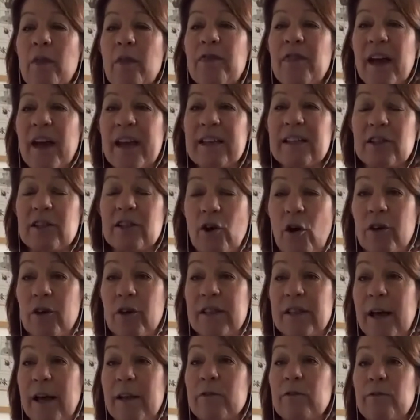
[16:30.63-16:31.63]
They
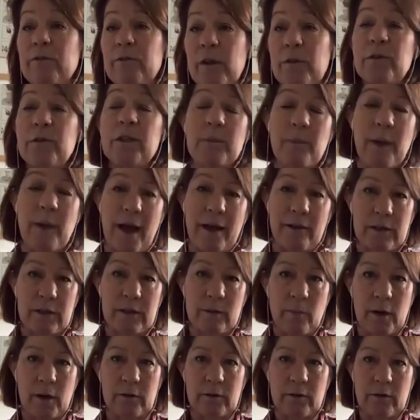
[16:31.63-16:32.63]
start at £50
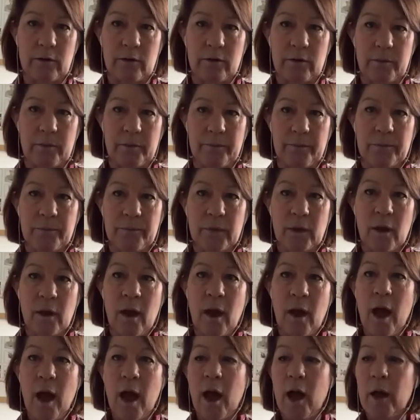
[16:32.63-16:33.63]
a
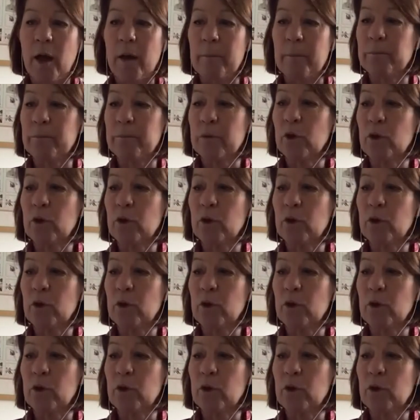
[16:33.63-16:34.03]
month.